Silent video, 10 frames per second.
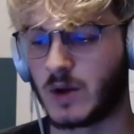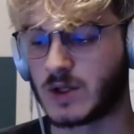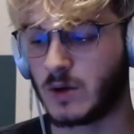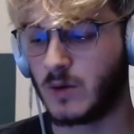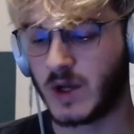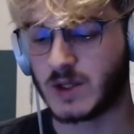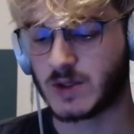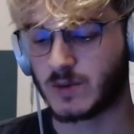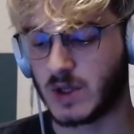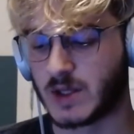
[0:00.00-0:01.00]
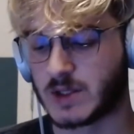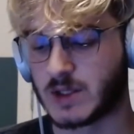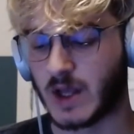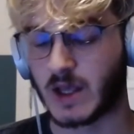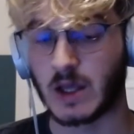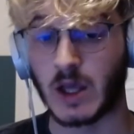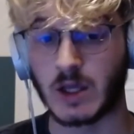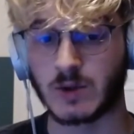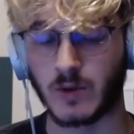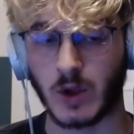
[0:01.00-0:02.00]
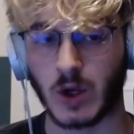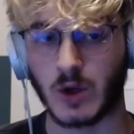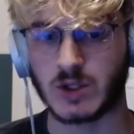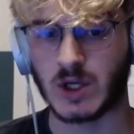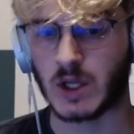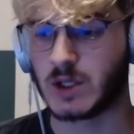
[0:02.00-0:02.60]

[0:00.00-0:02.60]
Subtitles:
He's always willing to like engage with the coaching.